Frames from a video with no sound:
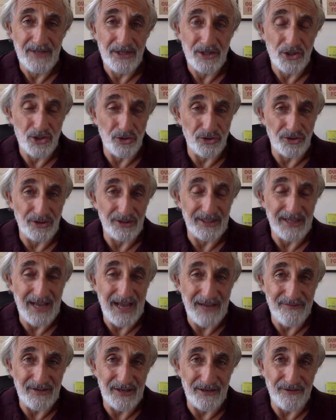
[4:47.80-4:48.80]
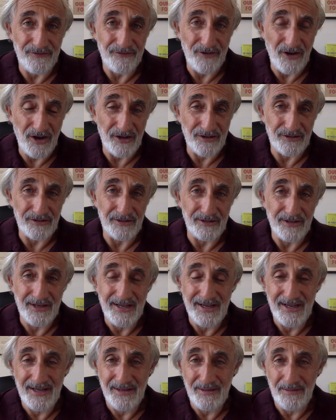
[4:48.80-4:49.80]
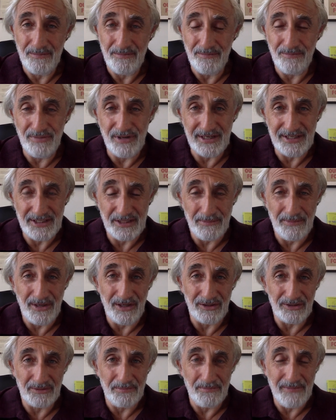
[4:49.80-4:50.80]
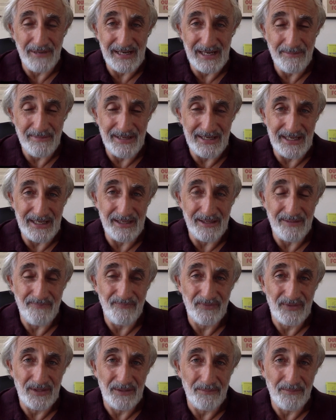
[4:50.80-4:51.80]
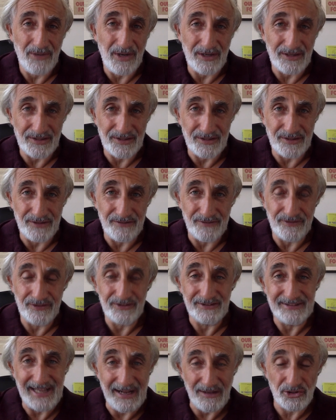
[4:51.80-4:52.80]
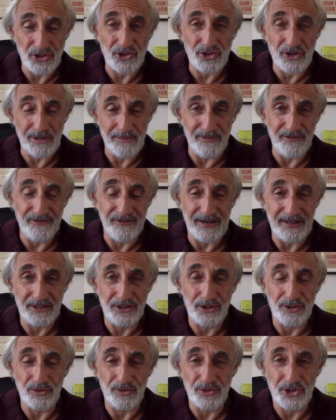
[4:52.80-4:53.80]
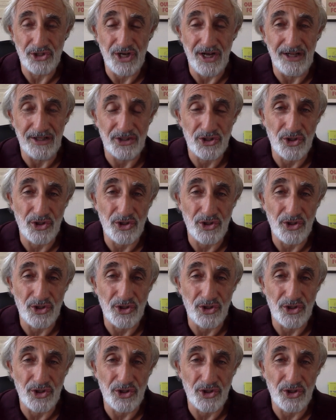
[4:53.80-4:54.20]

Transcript: certainly having a father brings about many, many positive downstream effects to a child.